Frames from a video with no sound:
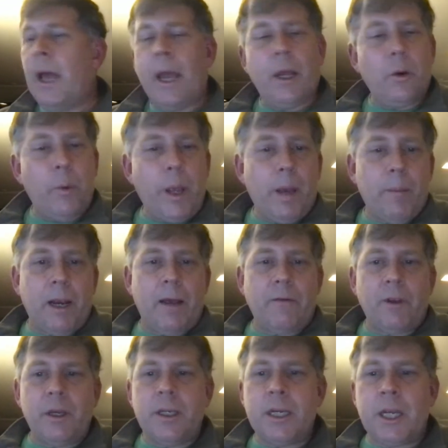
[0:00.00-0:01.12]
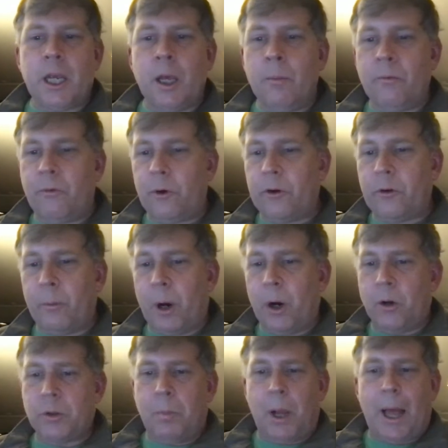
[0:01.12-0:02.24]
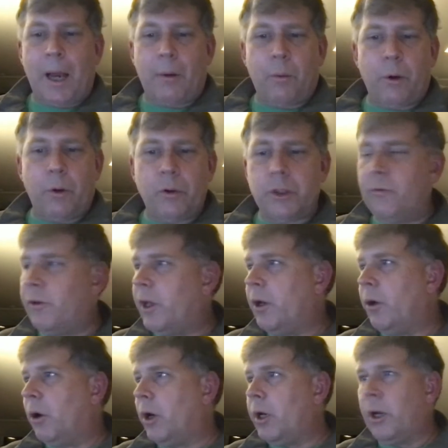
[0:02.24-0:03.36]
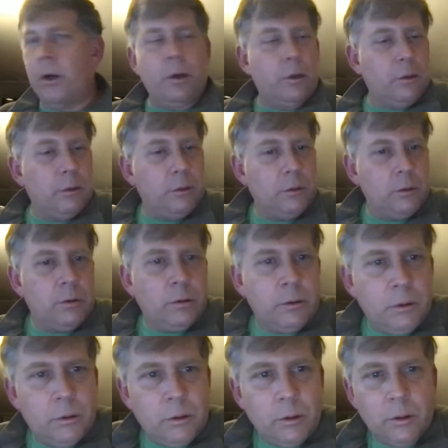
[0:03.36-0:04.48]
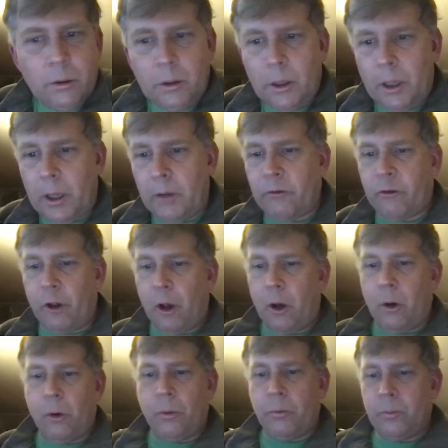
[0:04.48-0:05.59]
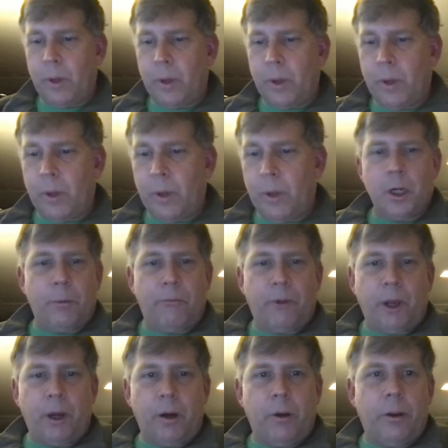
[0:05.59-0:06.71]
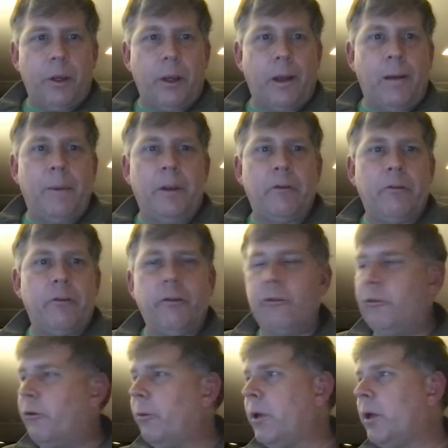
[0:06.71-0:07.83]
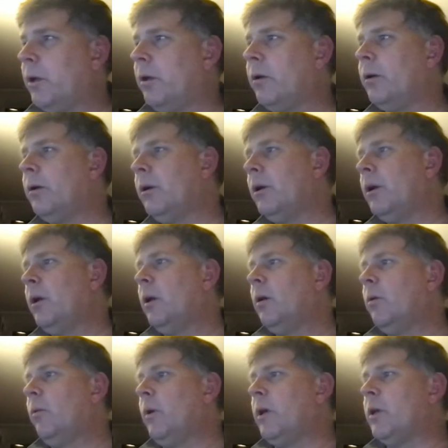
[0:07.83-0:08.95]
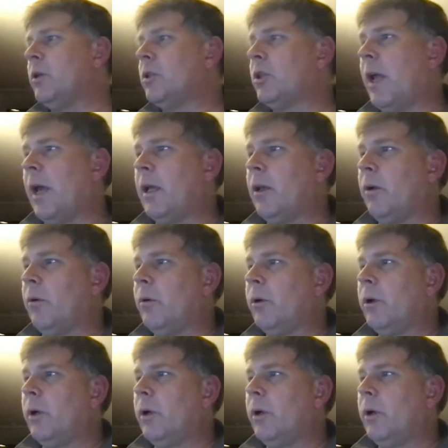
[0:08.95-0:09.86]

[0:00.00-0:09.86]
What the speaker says: Hey, do we happen to have the DM for tomorrow's Black Rose event on here? If so, like send up a flare in the comments just so we can snag you.